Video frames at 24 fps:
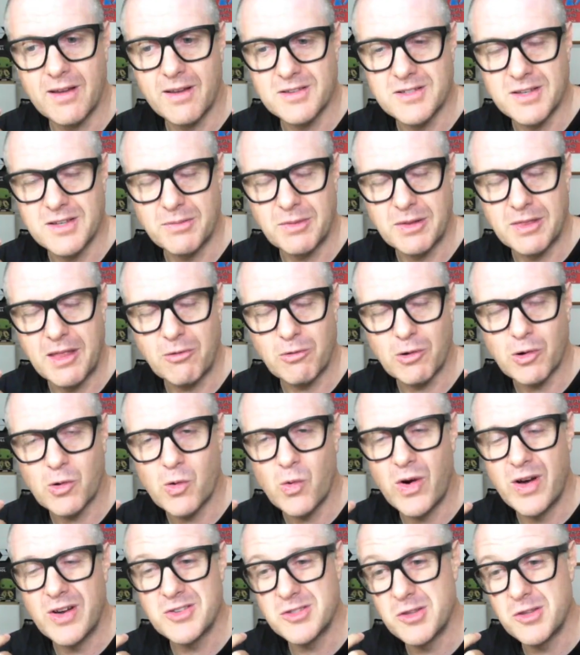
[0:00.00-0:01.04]
something that
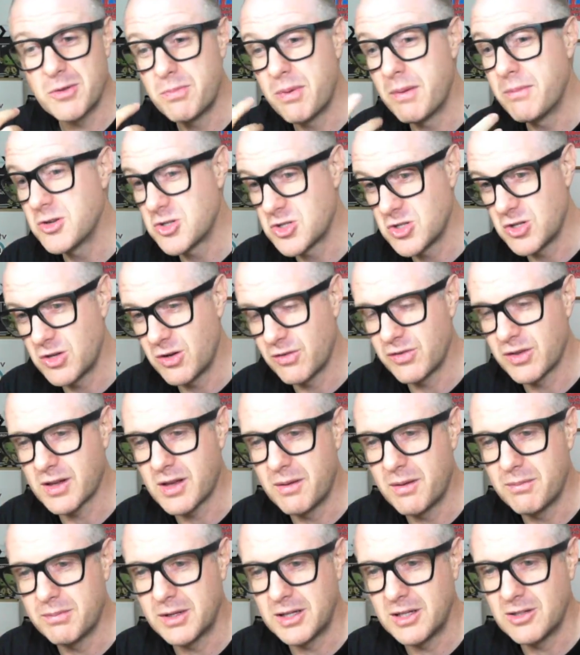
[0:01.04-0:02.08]
requires the permission of the
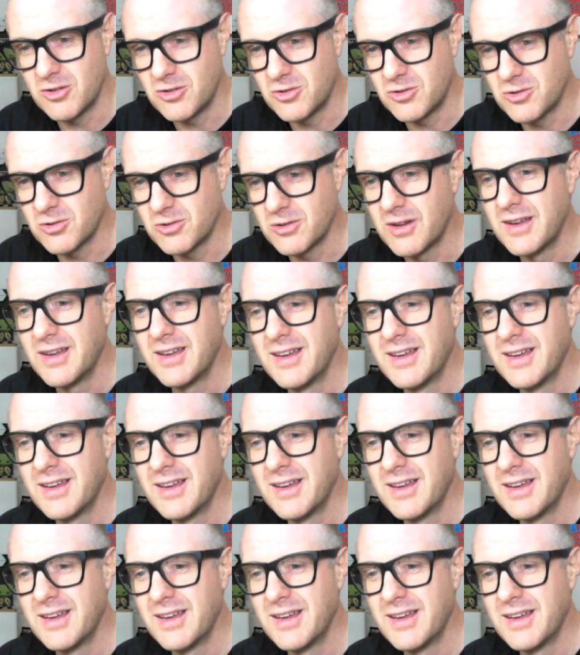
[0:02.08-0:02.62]
company to do.